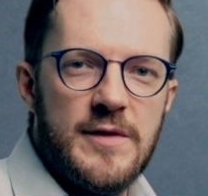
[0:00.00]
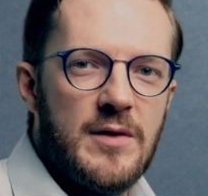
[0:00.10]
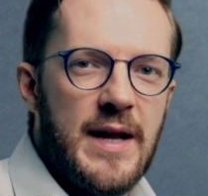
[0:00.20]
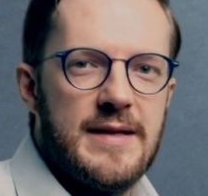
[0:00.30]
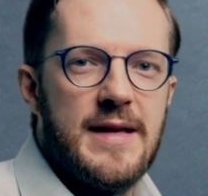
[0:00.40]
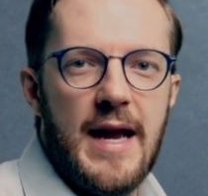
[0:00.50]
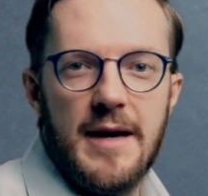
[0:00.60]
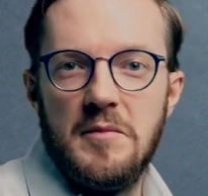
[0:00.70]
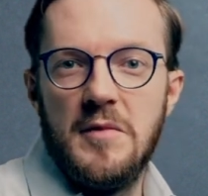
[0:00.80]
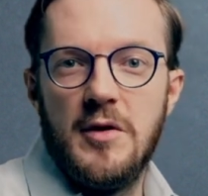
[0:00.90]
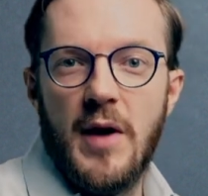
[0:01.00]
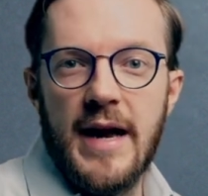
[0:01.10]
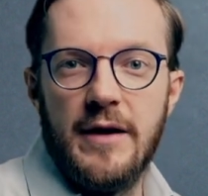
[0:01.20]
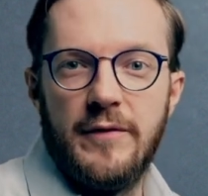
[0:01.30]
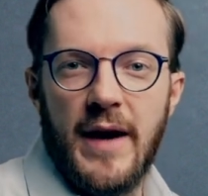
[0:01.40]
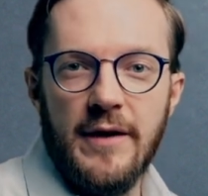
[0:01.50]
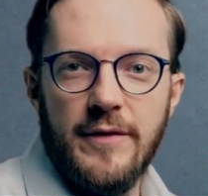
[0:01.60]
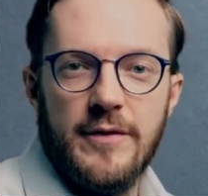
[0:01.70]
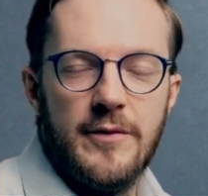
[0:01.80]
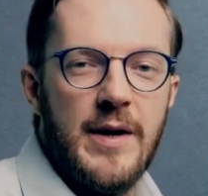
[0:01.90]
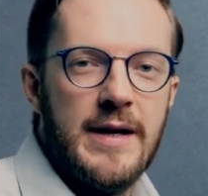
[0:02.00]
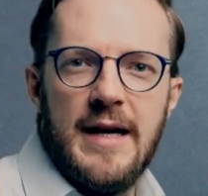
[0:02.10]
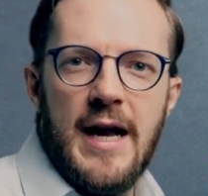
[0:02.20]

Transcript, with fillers: So let's say you're 85, right?